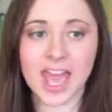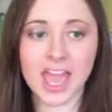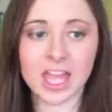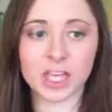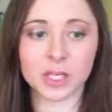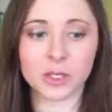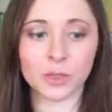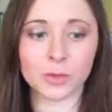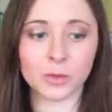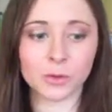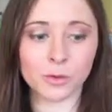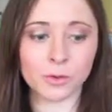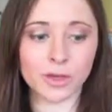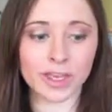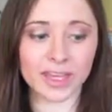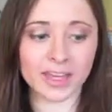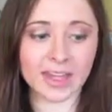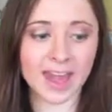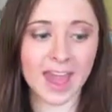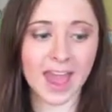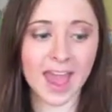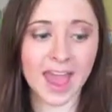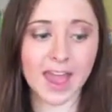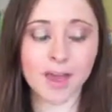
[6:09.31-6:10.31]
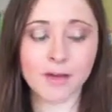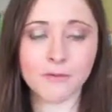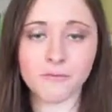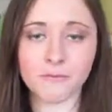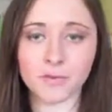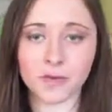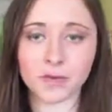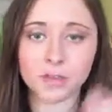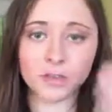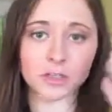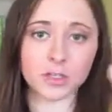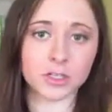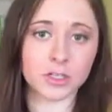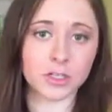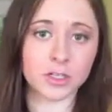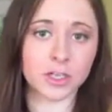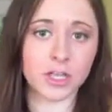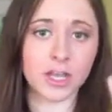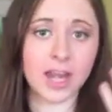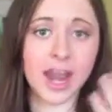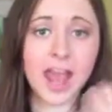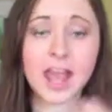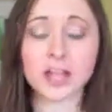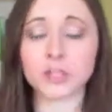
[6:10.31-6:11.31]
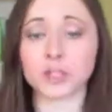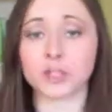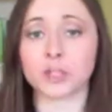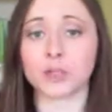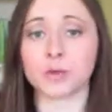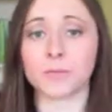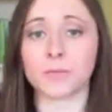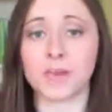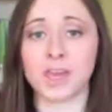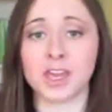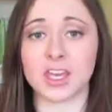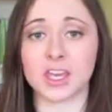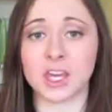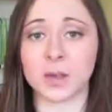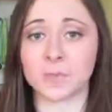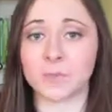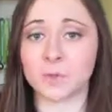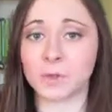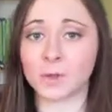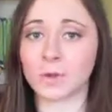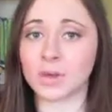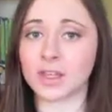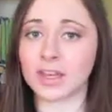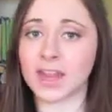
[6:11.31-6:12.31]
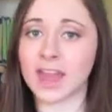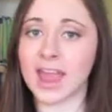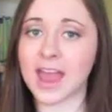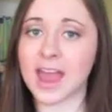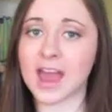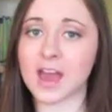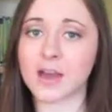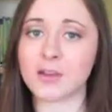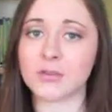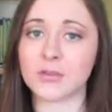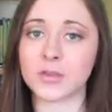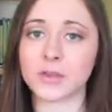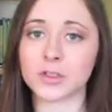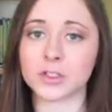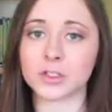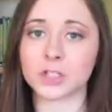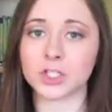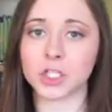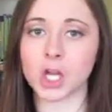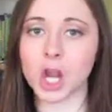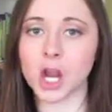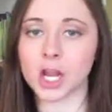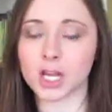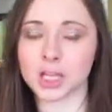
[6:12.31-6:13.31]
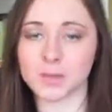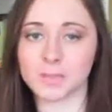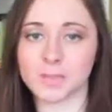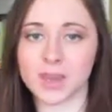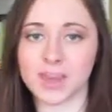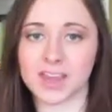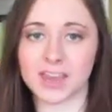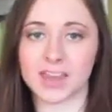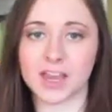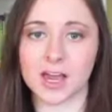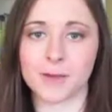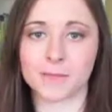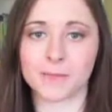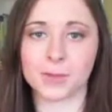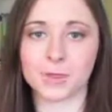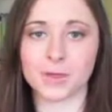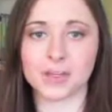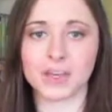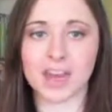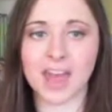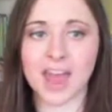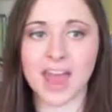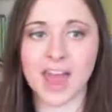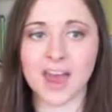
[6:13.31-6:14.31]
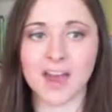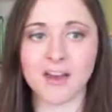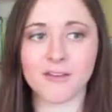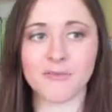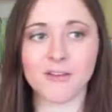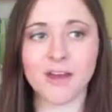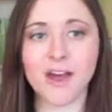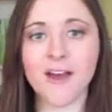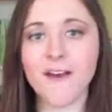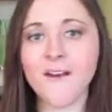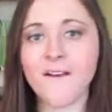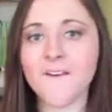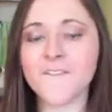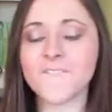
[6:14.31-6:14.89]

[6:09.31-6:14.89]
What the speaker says: You can have natural makeup, you can have dark makeup, you can have